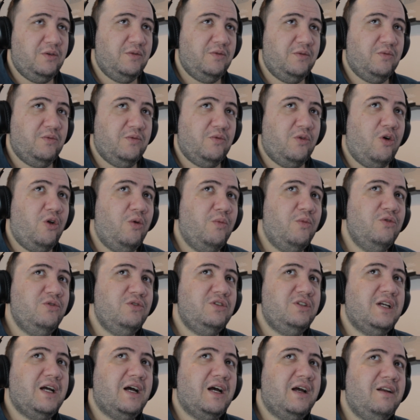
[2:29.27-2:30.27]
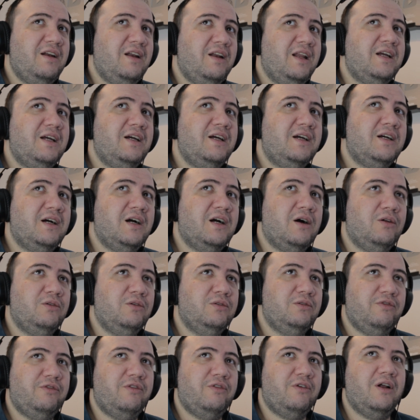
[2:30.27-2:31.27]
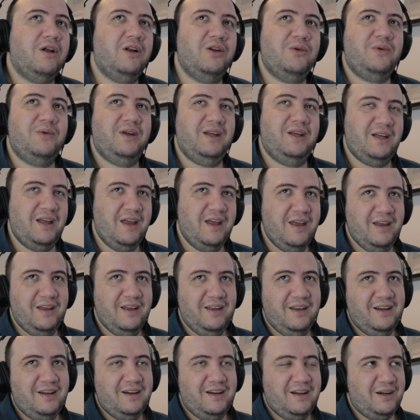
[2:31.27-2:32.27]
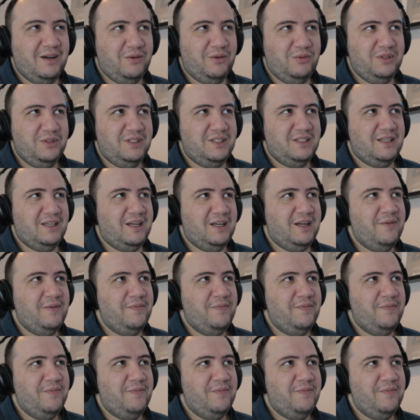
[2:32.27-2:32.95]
almost kind of like a cult following, I would say.